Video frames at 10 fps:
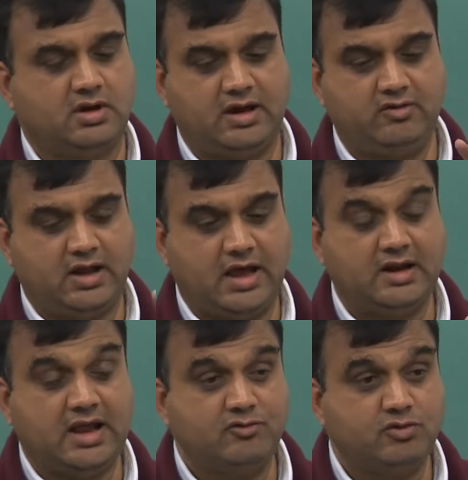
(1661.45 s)
I
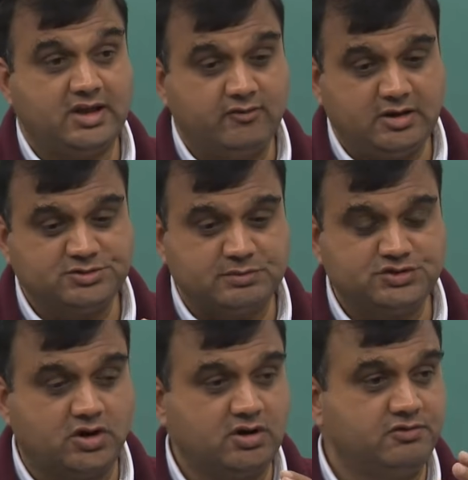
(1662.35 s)
will have to develop some
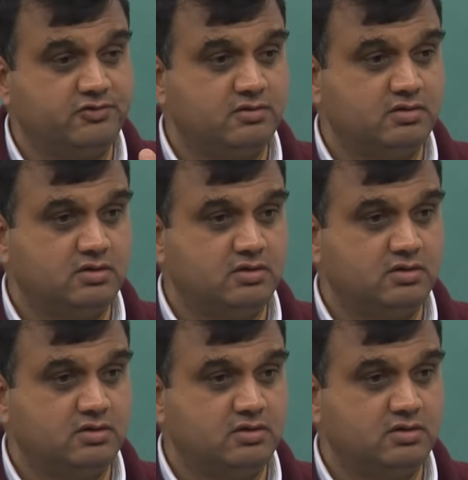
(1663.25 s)
sort of